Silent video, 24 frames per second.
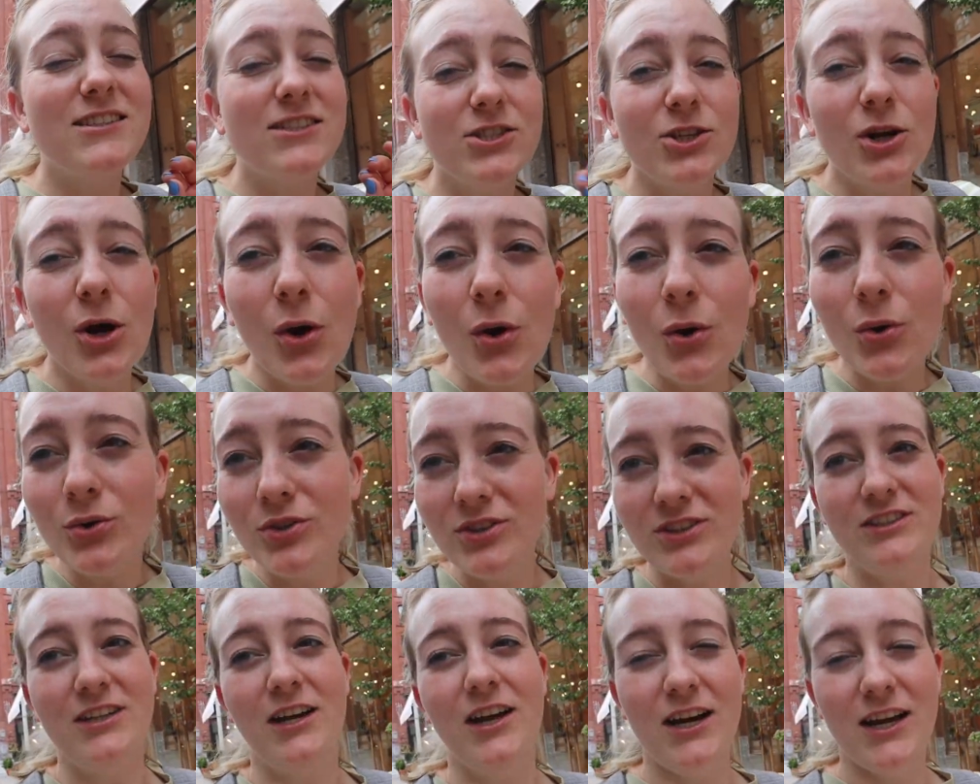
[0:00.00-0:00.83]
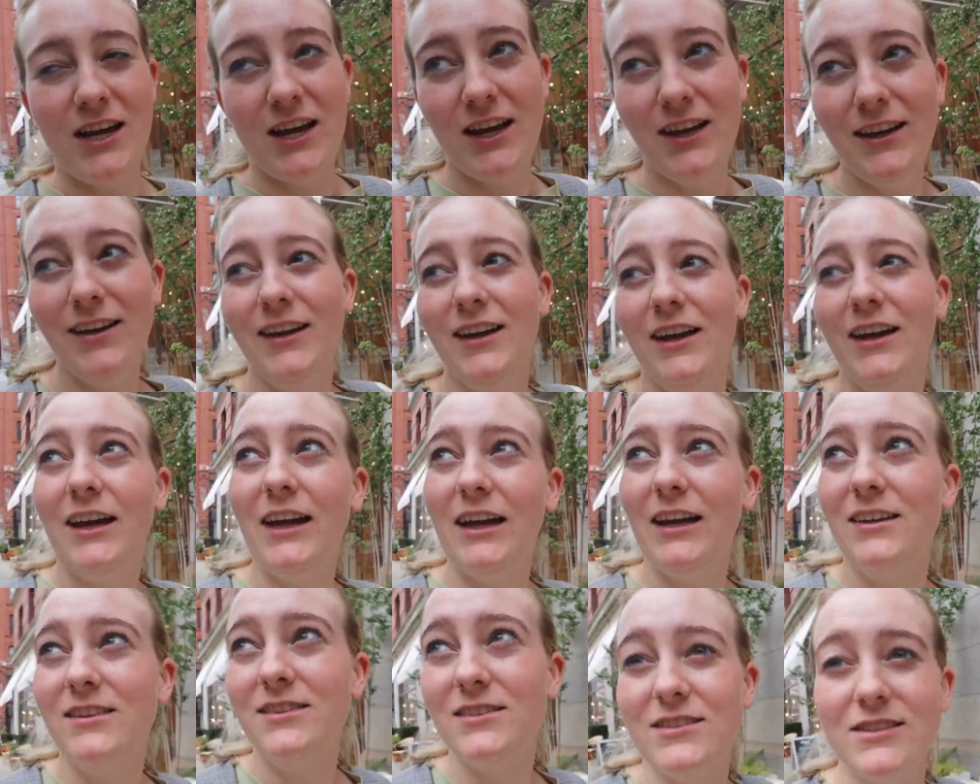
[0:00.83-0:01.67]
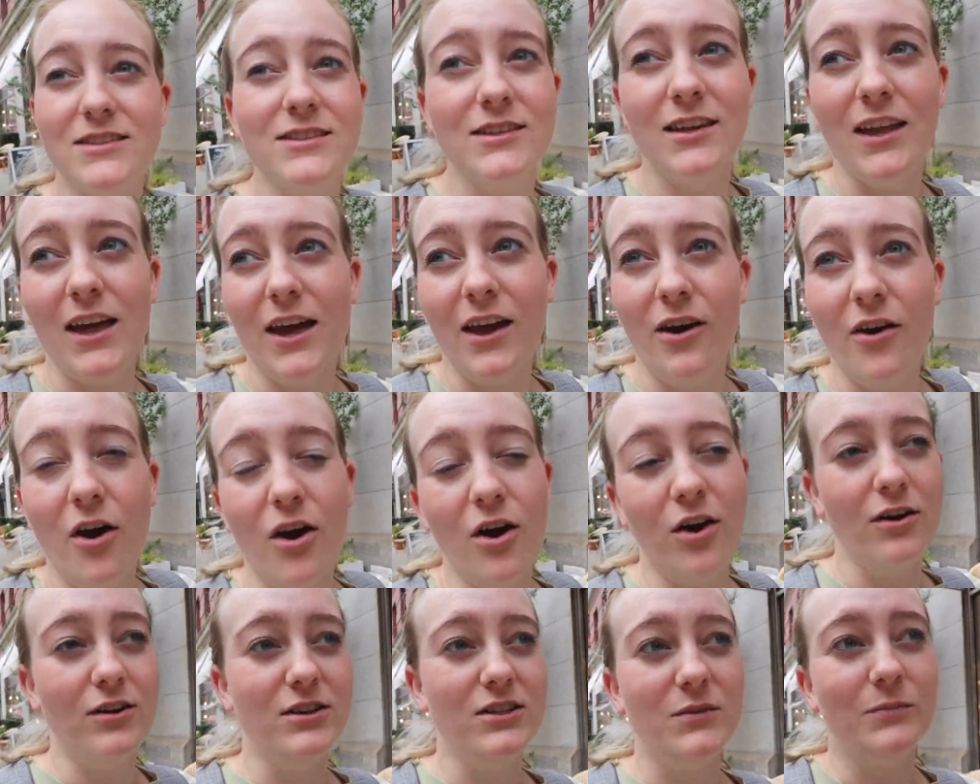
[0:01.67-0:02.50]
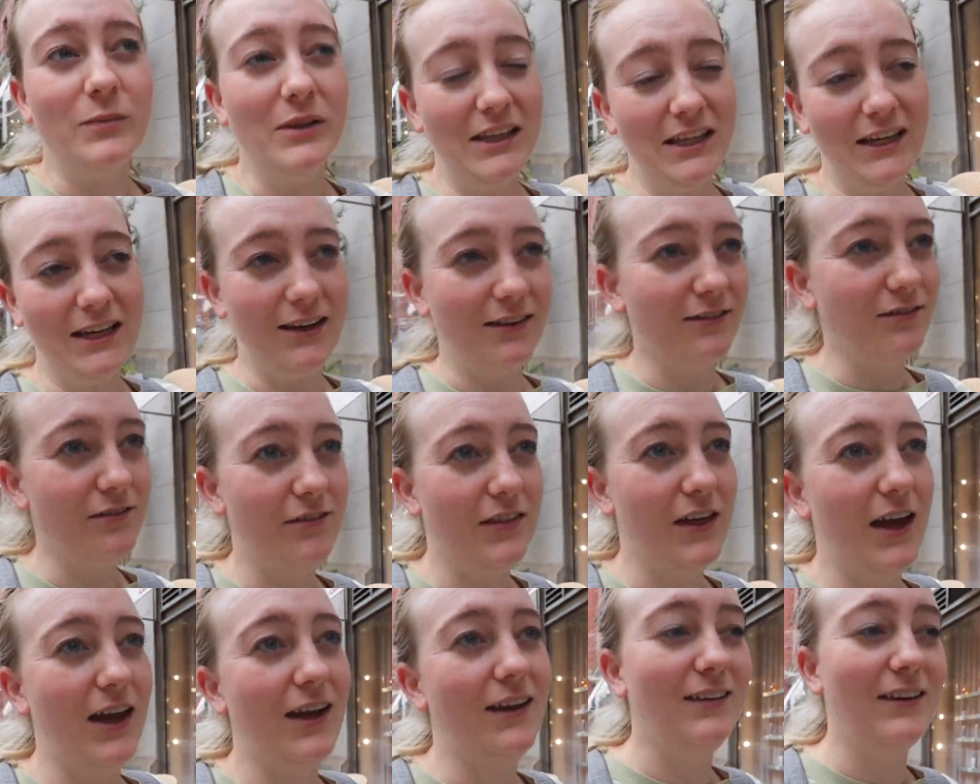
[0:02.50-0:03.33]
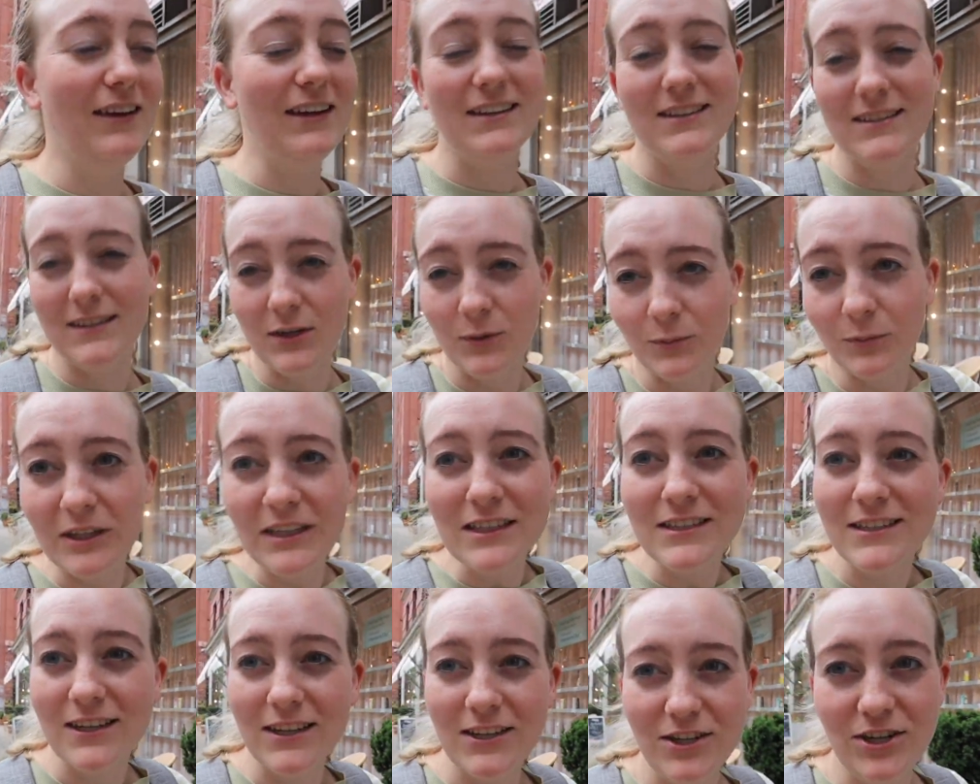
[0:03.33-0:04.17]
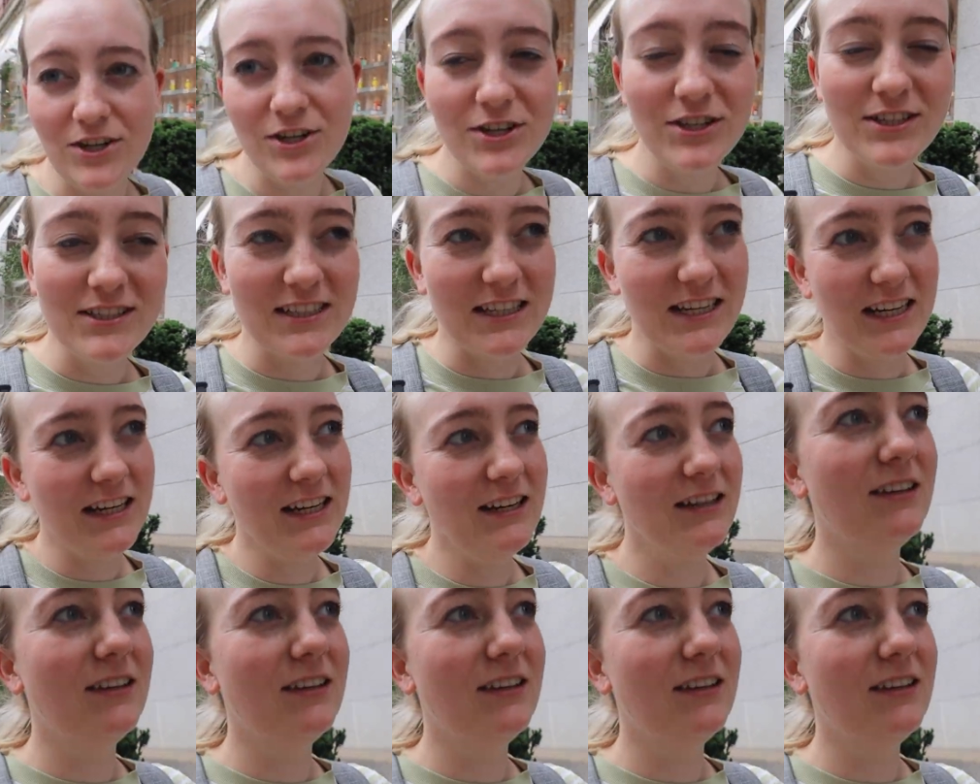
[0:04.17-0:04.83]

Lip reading: so stunning. It's like hard to believe that it's in a place like New York City.